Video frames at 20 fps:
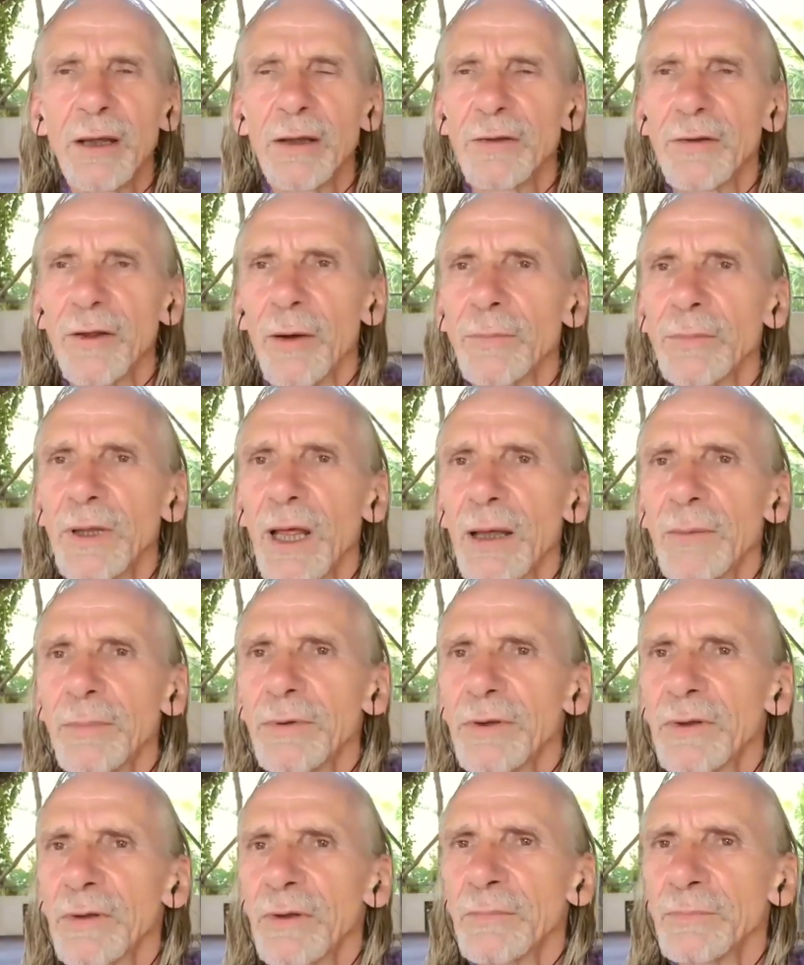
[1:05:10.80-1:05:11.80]

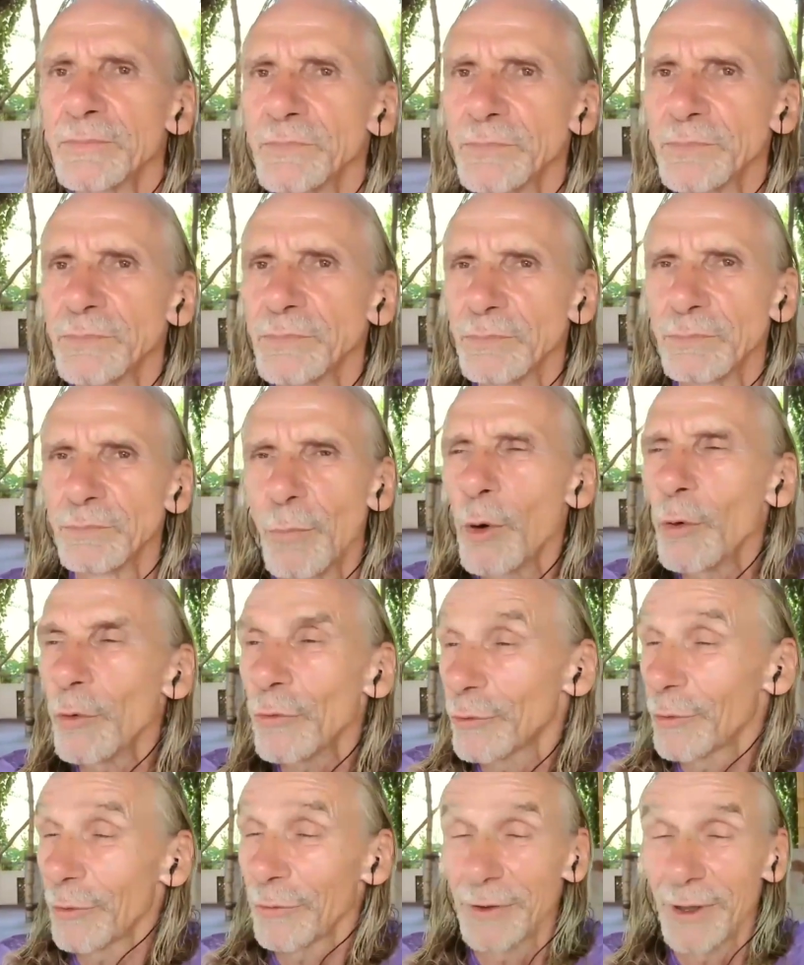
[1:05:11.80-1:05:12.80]
sometimes,
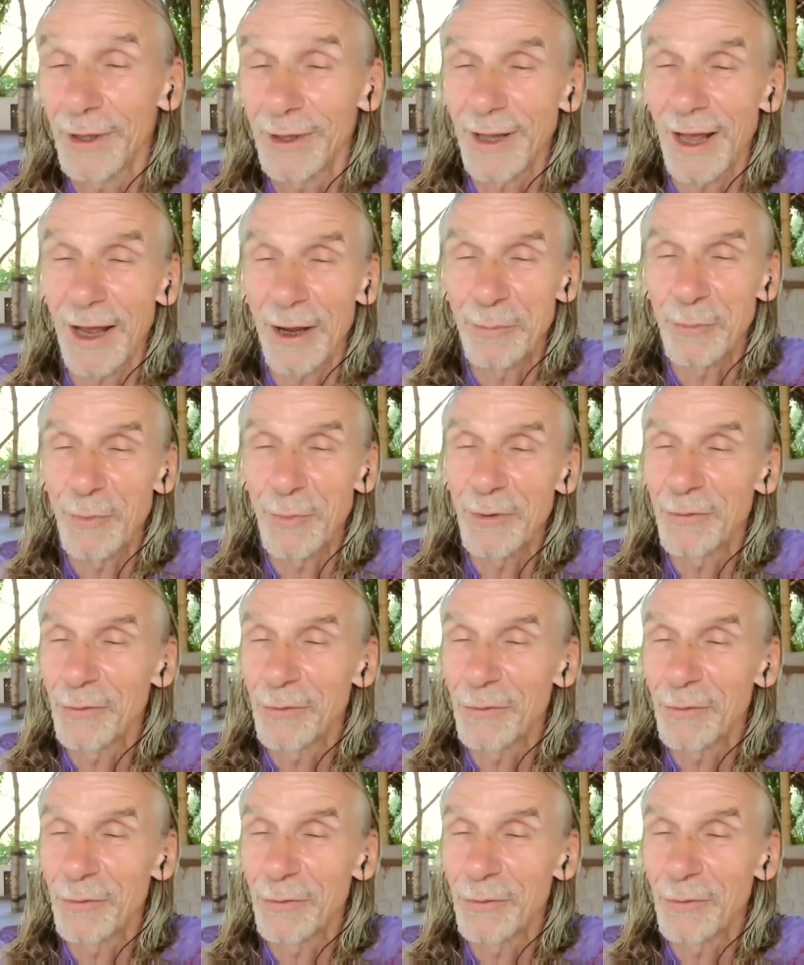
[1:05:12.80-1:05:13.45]
most of the time,